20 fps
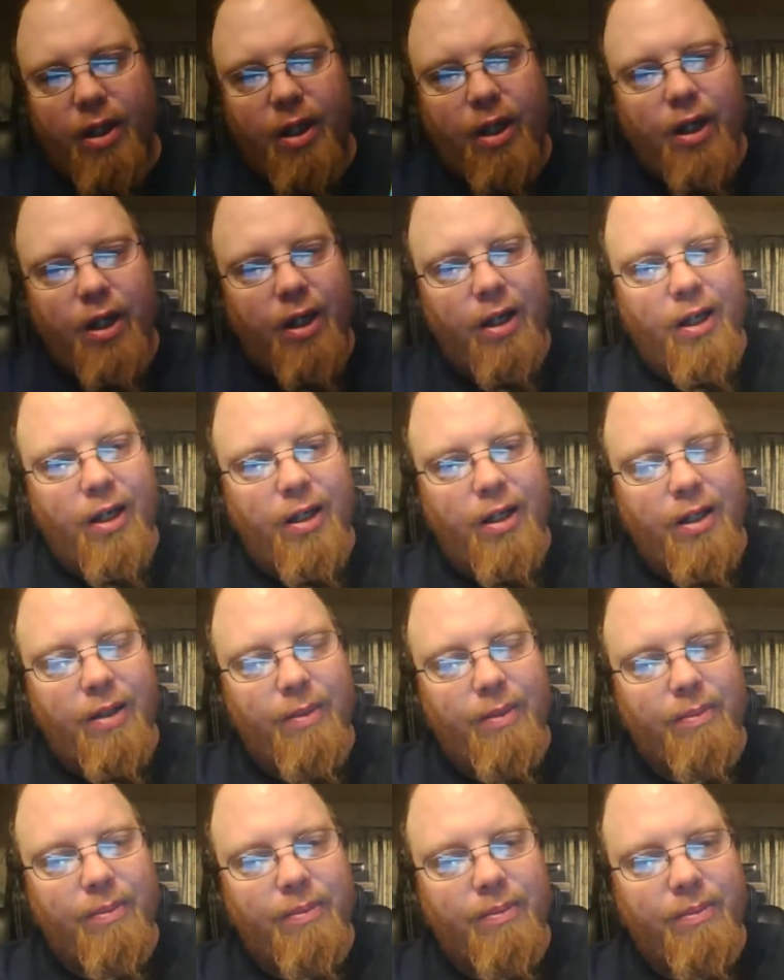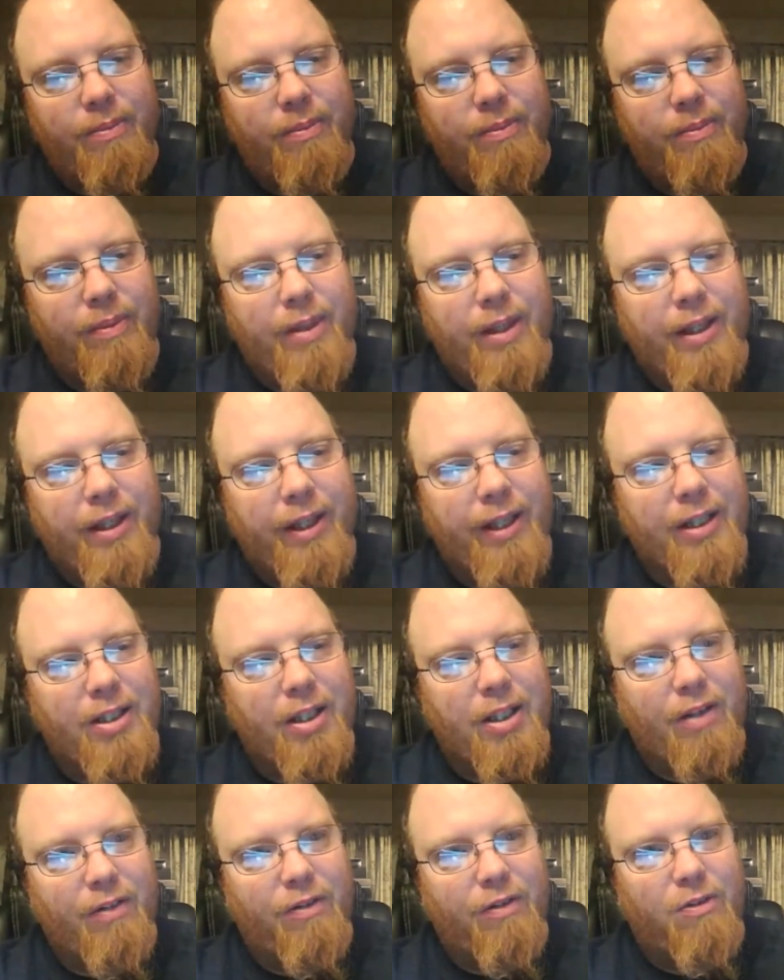Um, I think it's
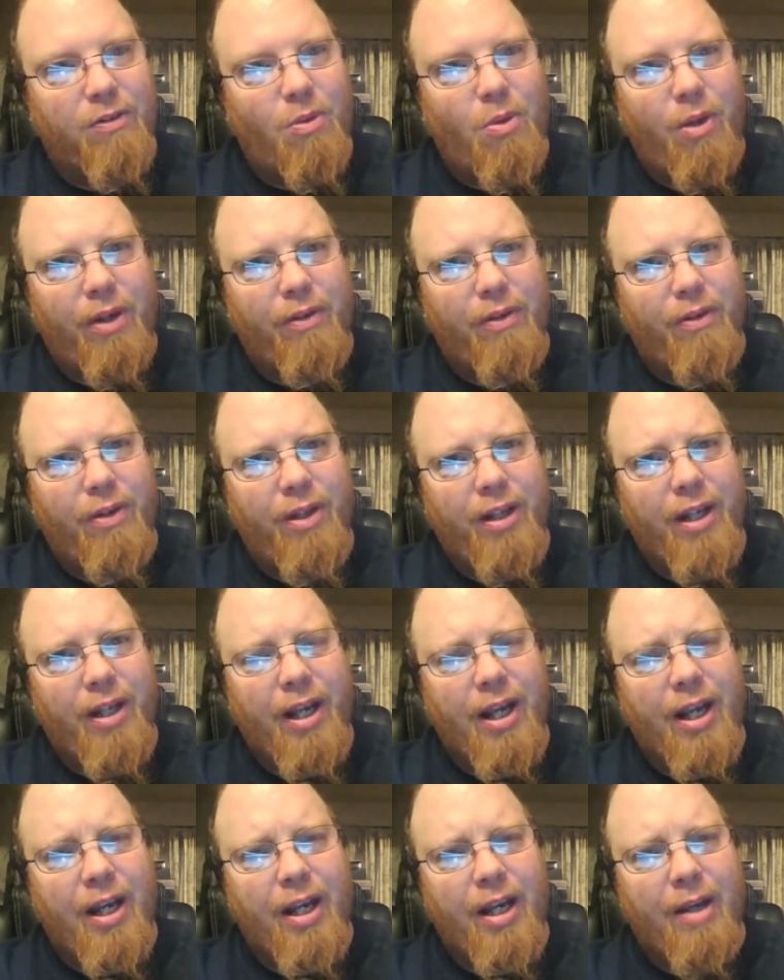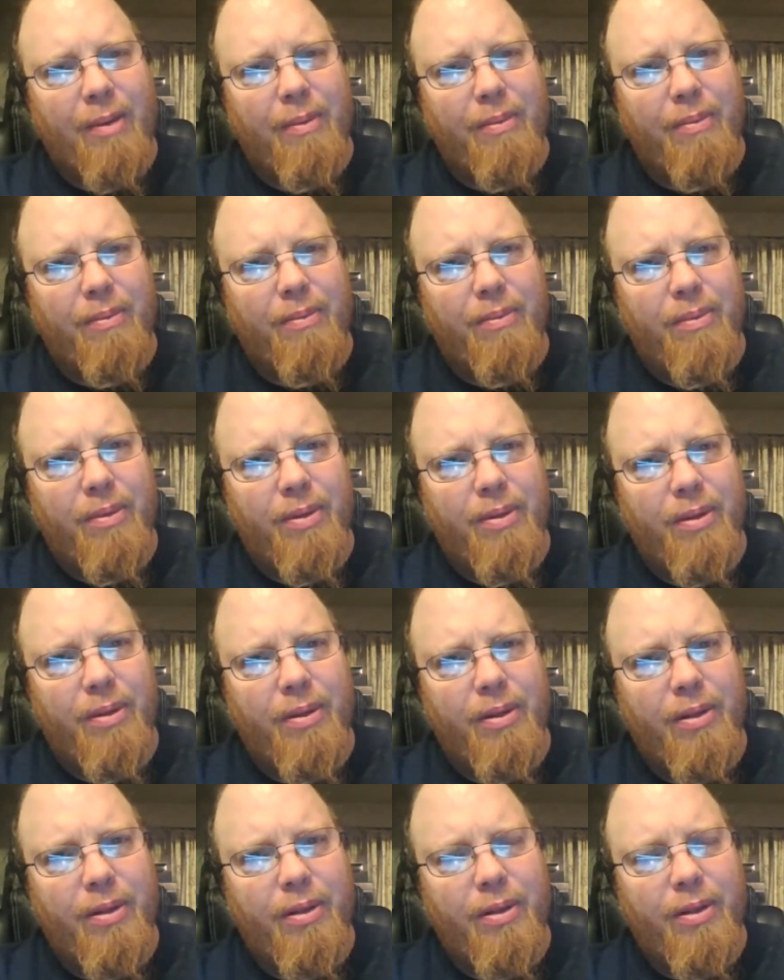like forty for the game.
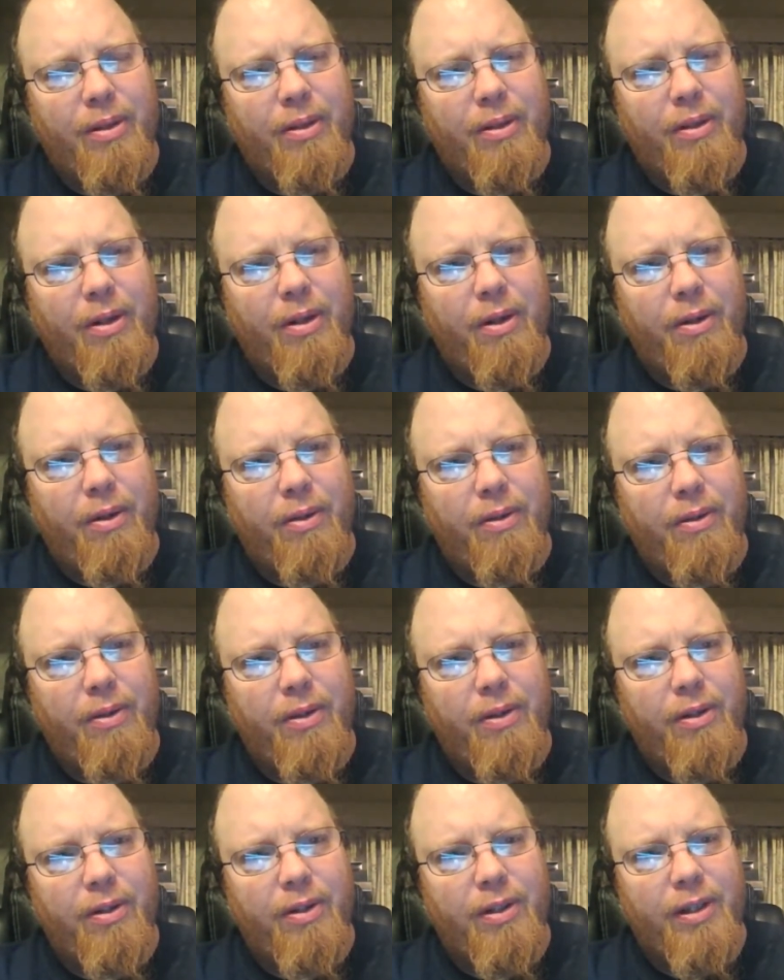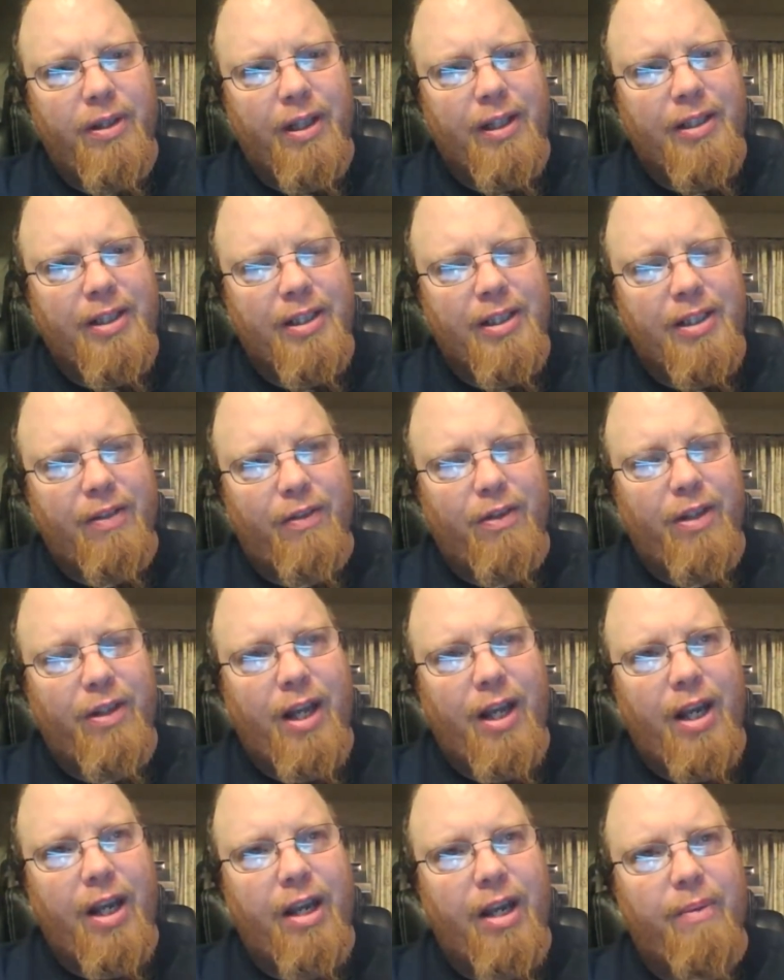No, it's like sixty for the
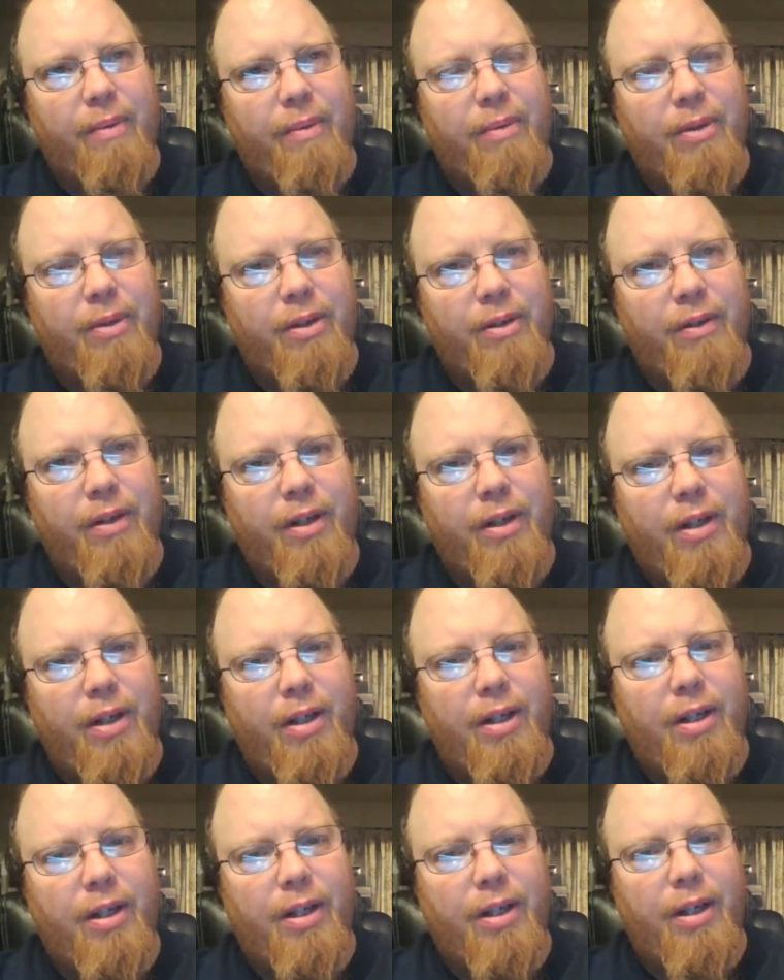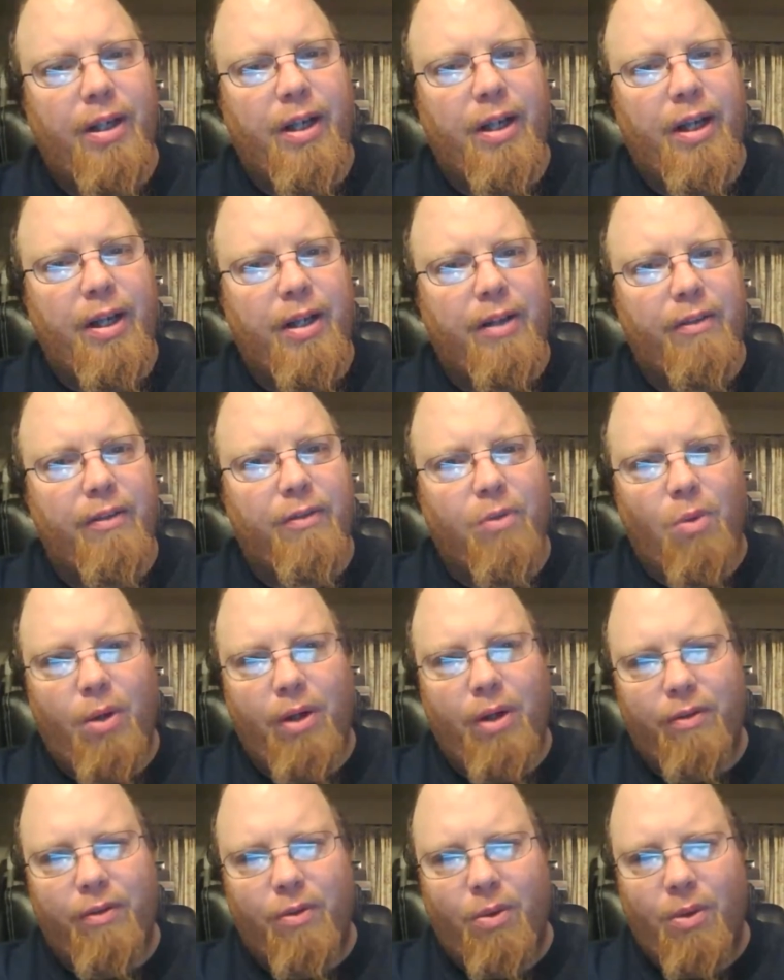game, and then
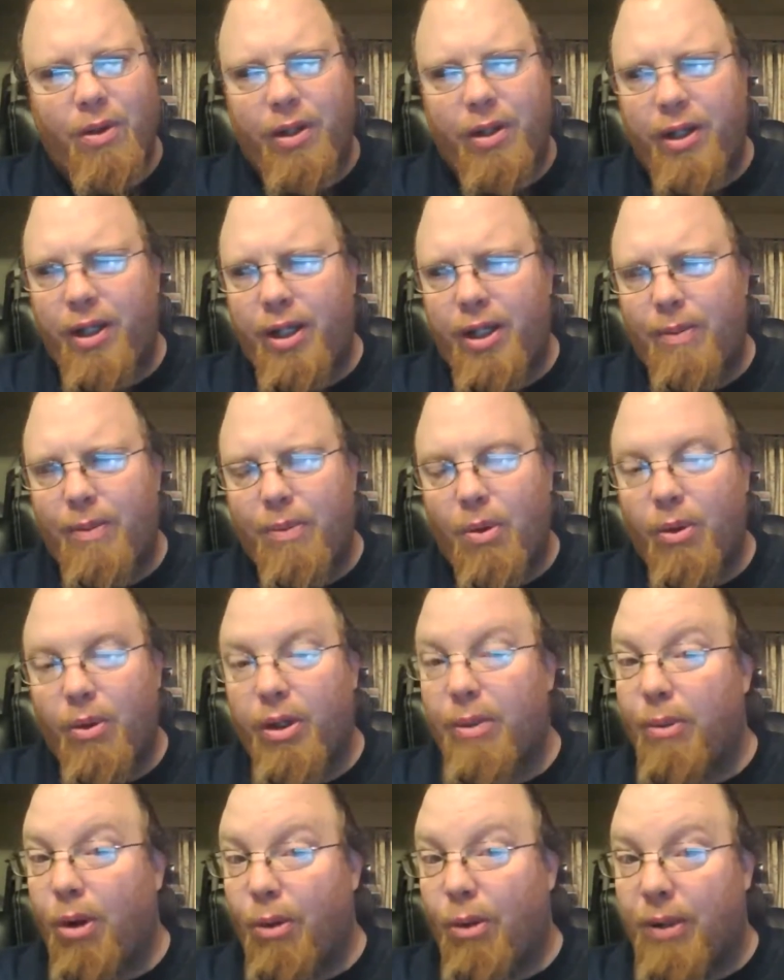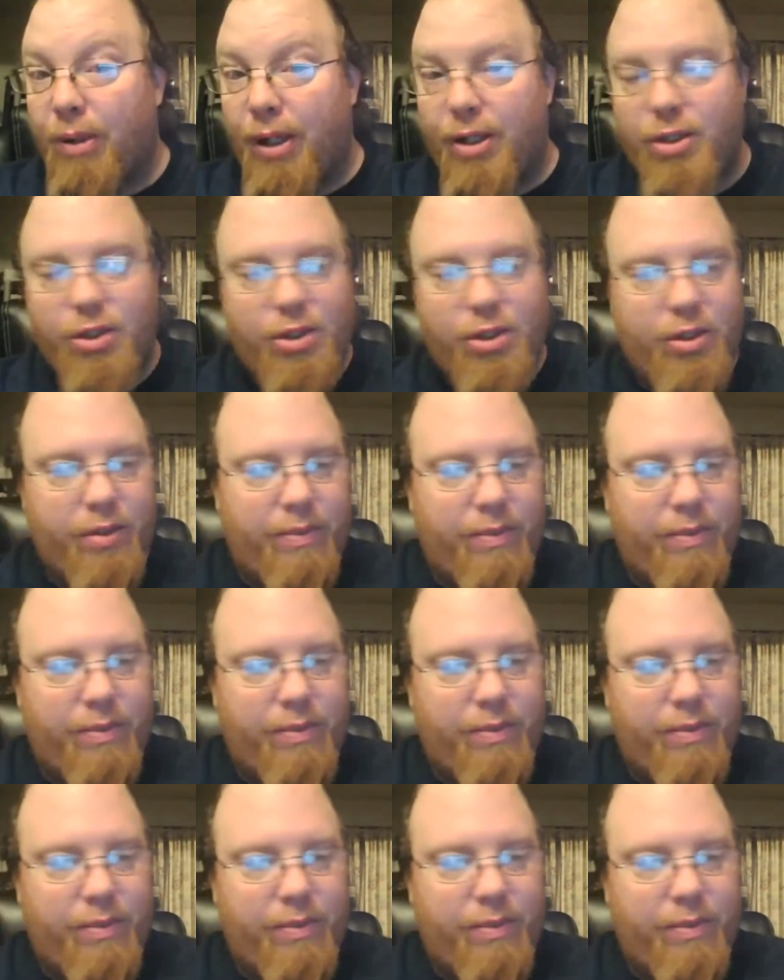forty for the Pokeball Plus.